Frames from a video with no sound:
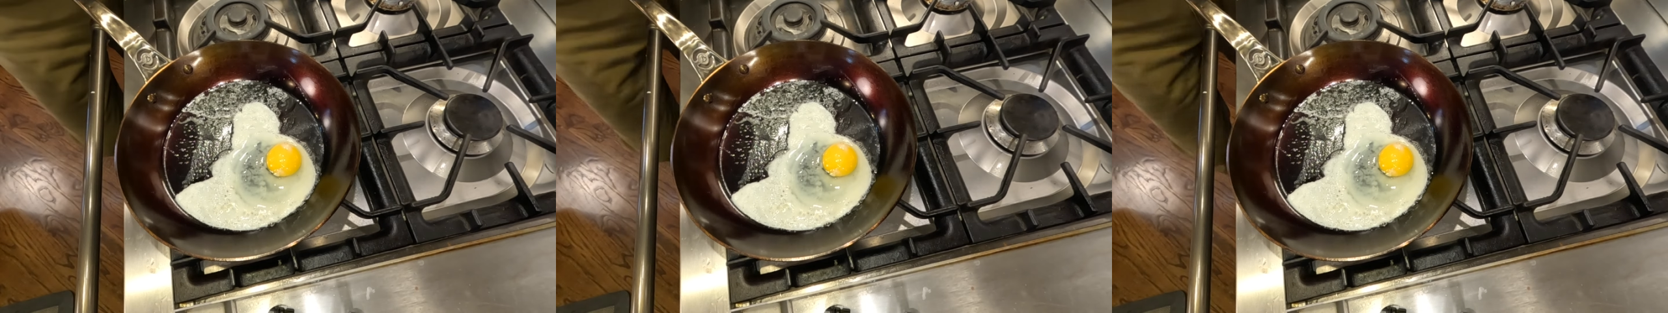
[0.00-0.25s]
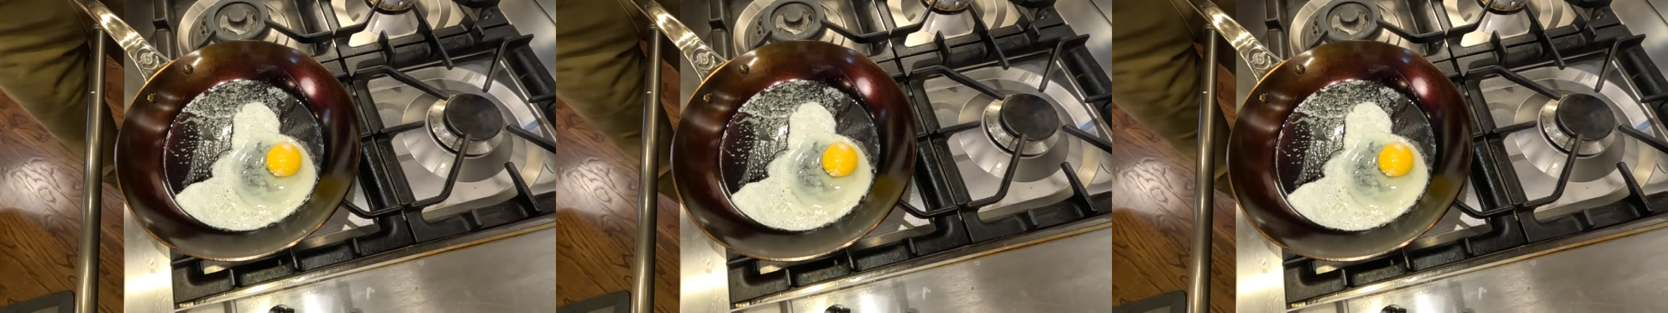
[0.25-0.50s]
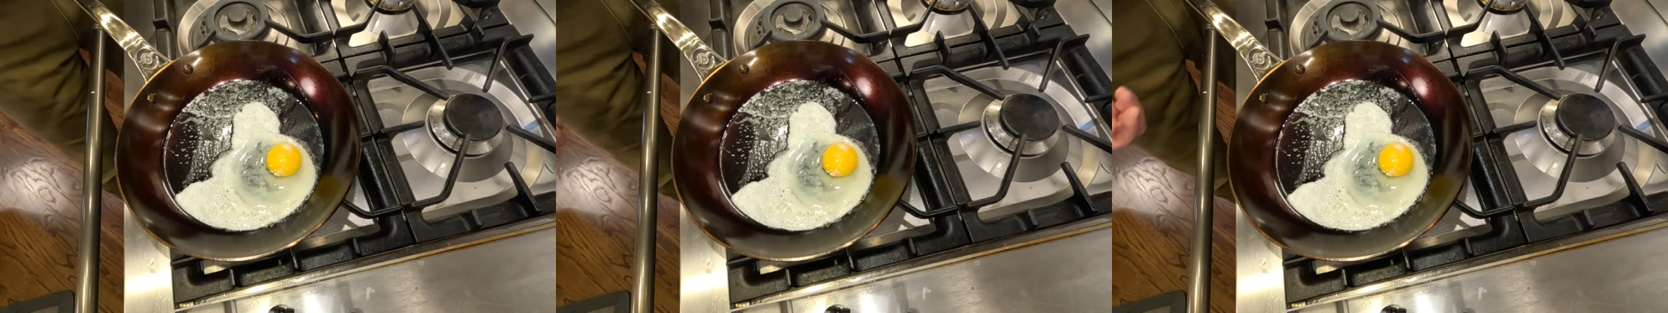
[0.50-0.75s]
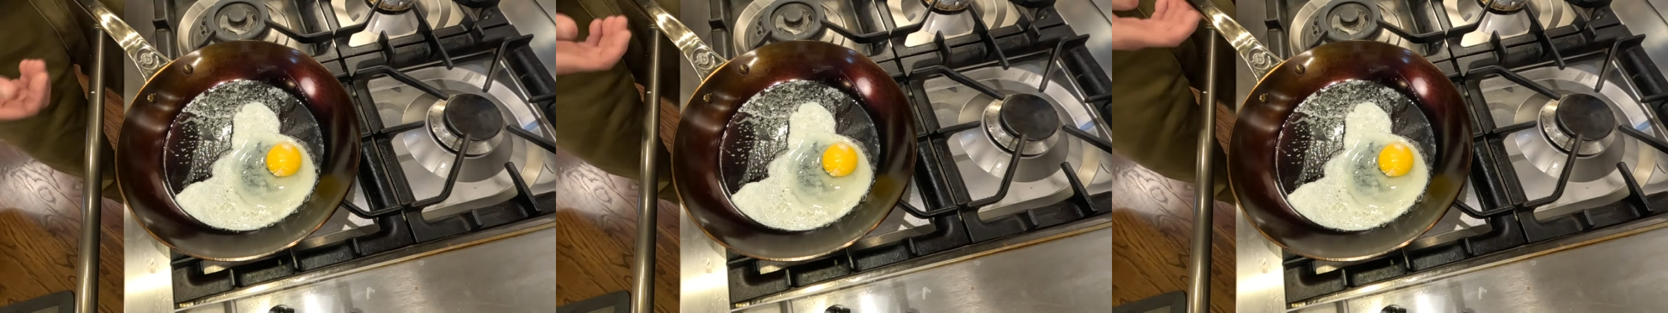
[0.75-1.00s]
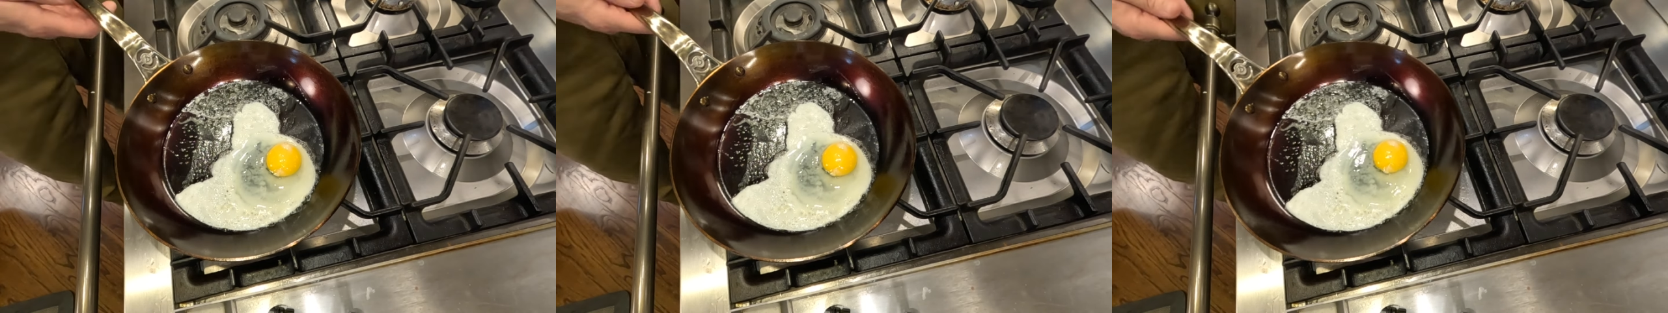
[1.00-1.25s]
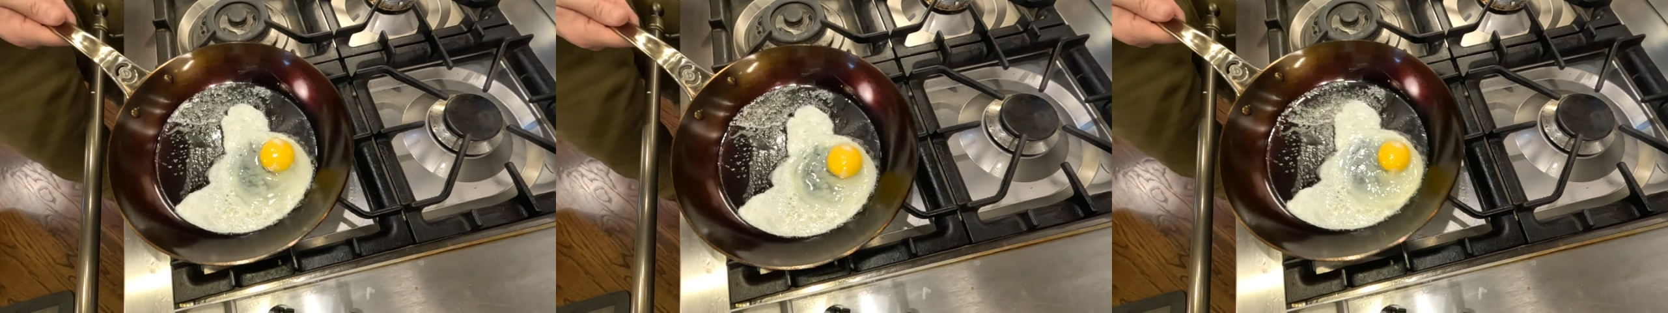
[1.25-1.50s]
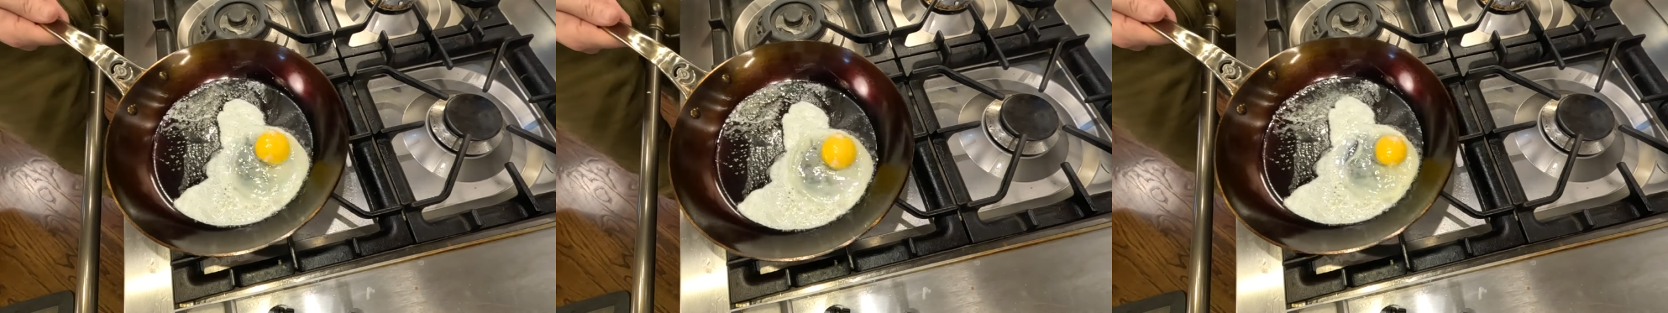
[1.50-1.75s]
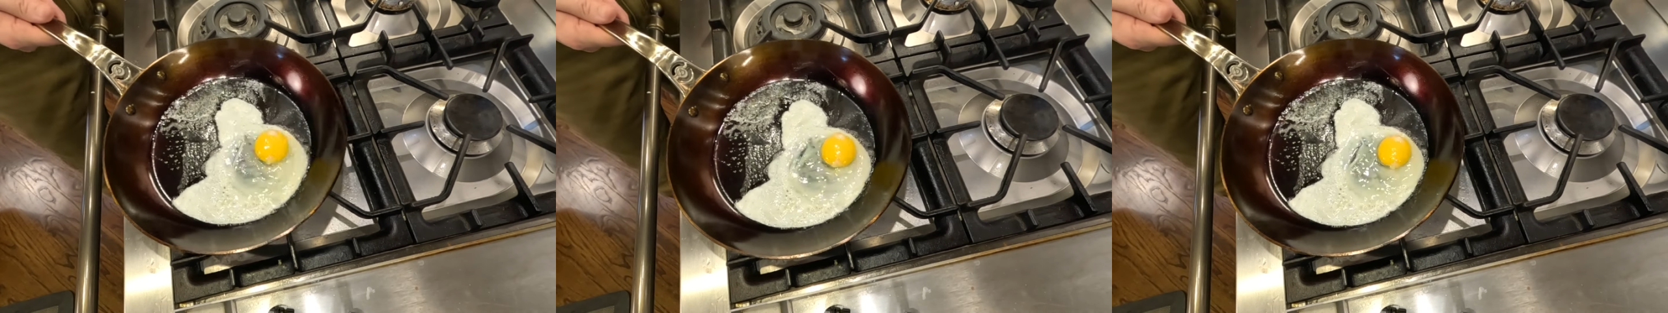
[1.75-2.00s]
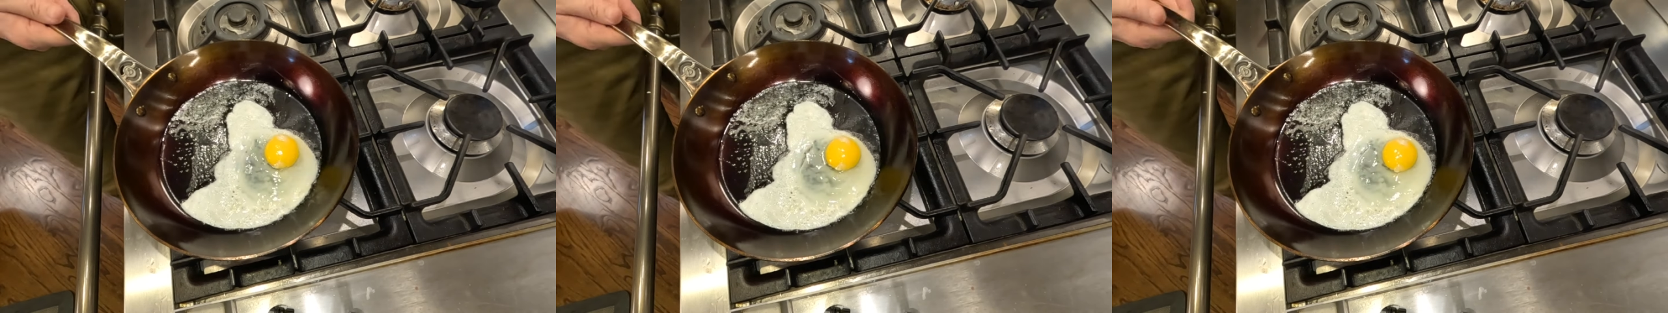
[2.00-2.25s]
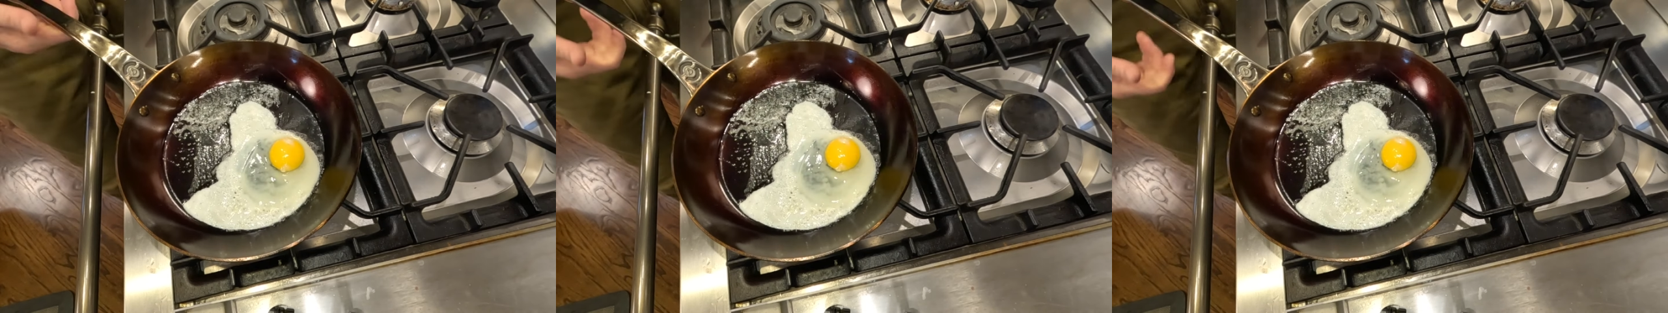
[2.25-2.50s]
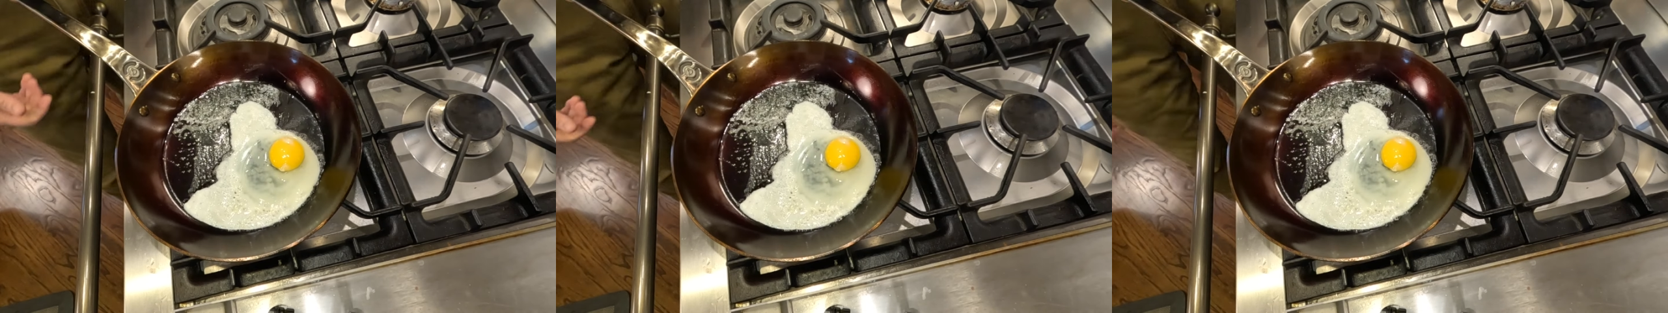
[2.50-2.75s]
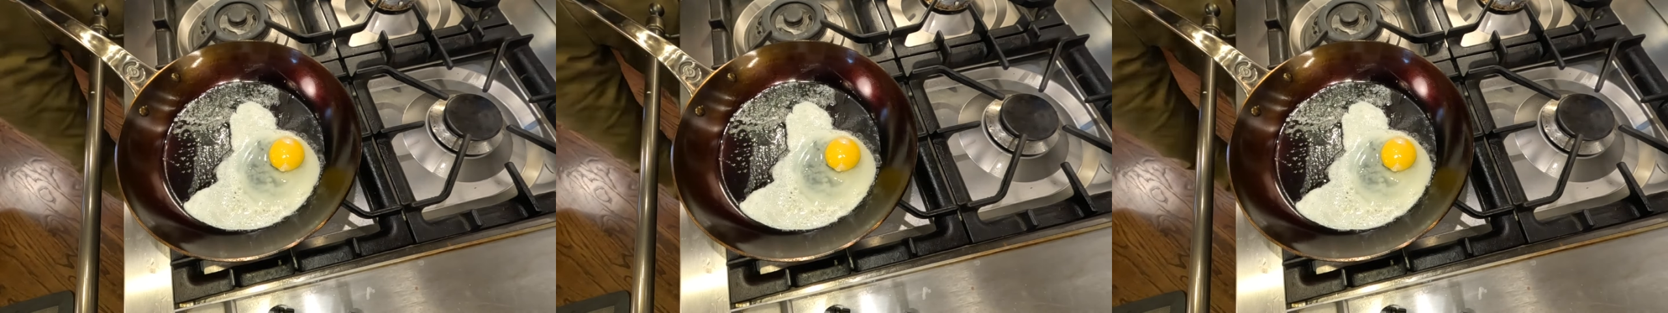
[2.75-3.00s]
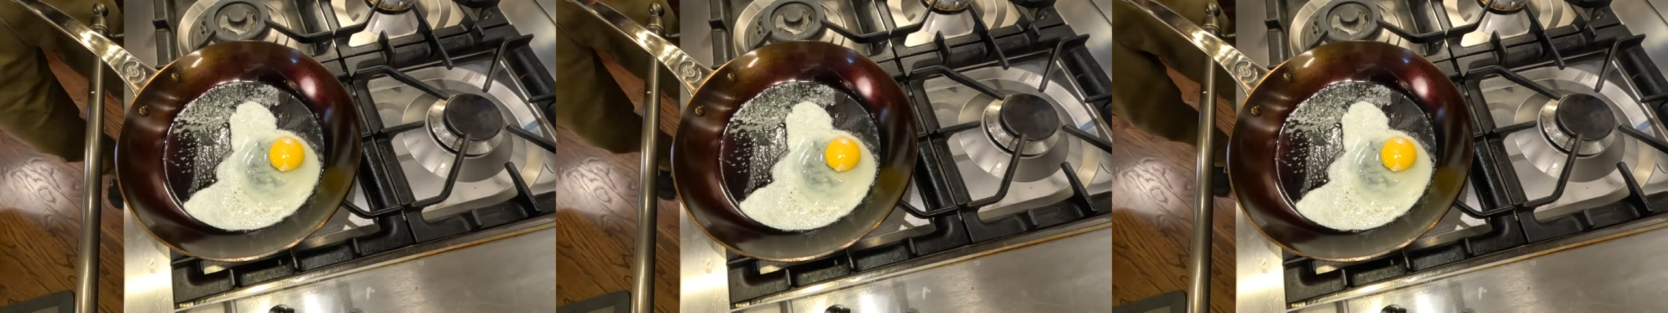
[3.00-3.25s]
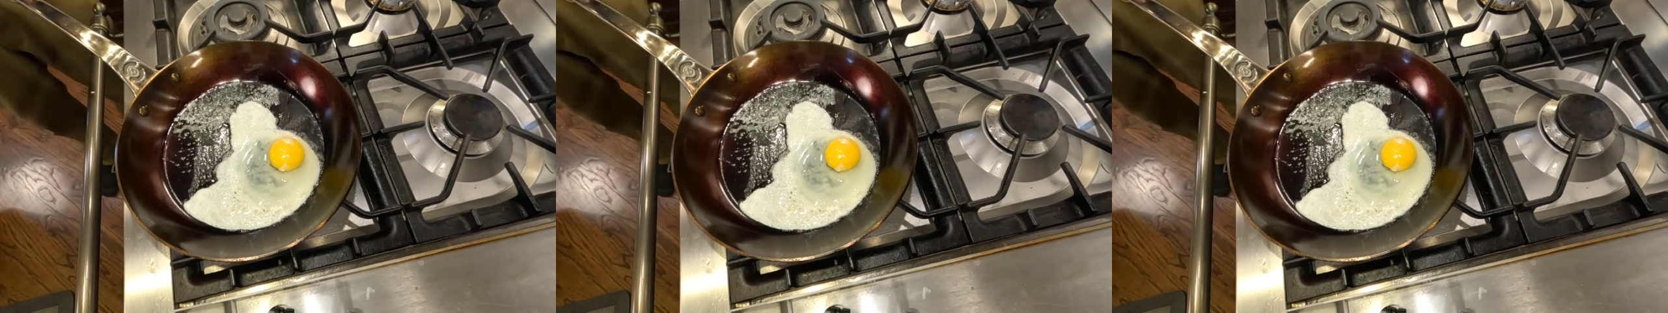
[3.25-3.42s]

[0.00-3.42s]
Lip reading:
[unreadable: no face in view]